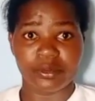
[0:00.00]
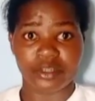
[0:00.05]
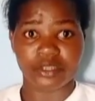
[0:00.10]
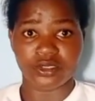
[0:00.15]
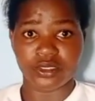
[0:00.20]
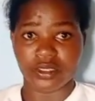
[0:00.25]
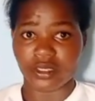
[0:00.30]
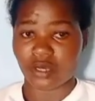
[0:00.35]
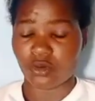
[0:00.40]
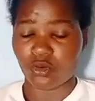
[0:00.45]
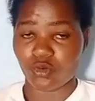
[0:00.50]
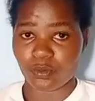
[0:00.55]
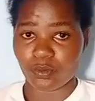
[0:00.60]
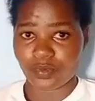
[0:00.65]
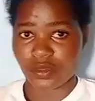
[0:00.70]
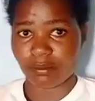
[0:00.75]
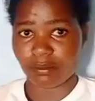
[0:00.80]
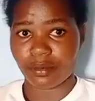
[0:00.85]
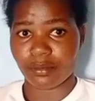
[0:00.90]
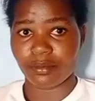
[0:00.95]
prisoner whom
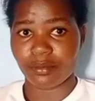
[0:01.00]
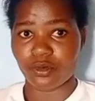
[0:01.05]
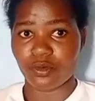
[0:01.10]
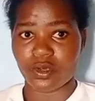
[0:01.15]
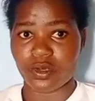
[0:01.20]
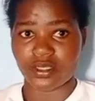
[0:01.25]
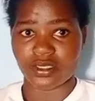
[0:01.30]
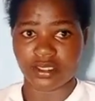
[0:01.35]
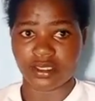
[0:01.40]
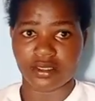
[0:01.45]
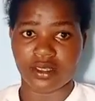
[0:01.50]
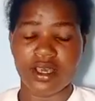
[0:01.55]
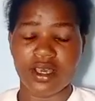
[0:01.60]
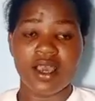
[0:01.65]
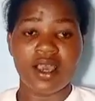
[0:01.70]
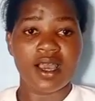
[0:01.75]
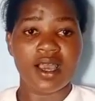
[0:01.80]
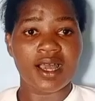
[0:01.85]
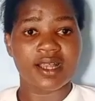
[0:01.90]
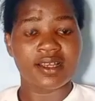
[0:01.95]
the people wanted,
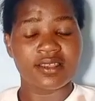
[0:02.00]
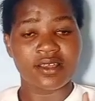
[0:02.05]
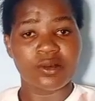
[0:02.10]
and